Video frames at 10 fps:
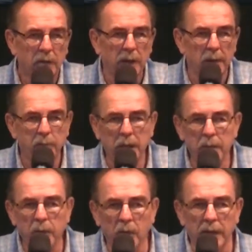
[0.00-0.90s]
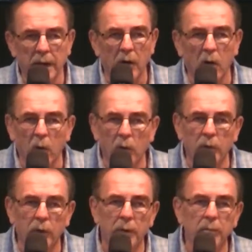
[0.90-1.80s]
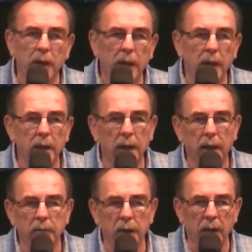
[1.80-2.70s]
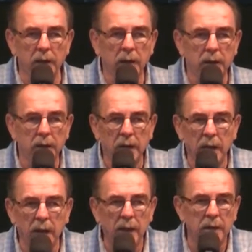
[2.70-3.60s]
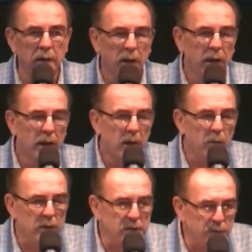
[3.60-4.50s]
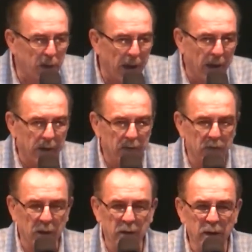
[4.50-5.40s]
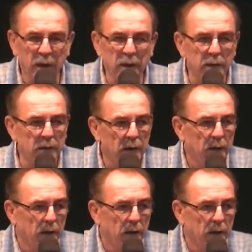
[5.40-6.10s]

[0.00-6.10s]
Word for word: that people that are older than me, amen, need respect. They need